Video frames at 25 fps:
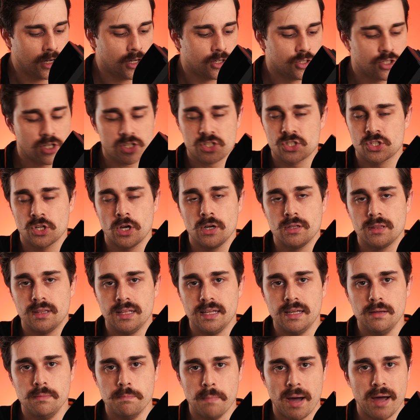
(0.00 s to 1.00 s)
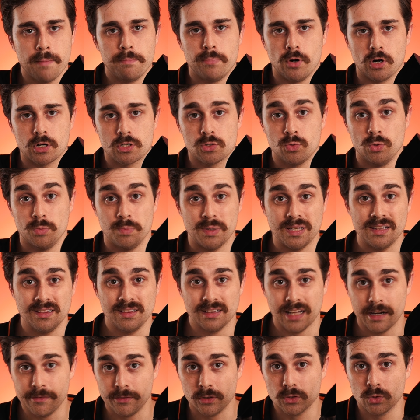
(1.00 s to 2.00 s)
just so the matte box would be
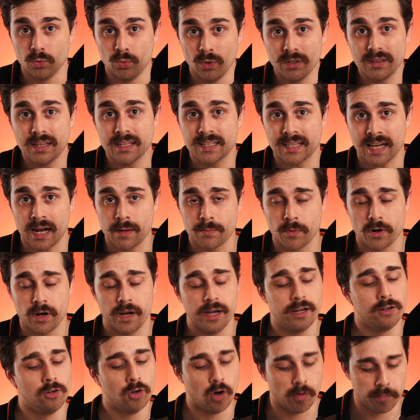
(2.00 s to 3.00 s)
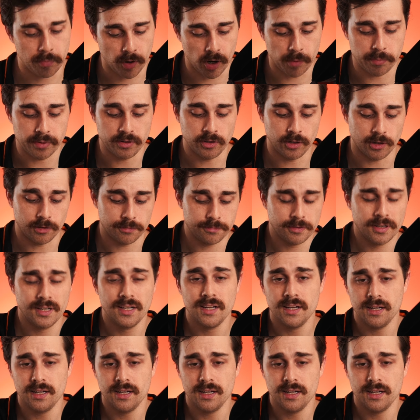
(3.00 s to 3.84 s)
leveled with the camera and not popping off.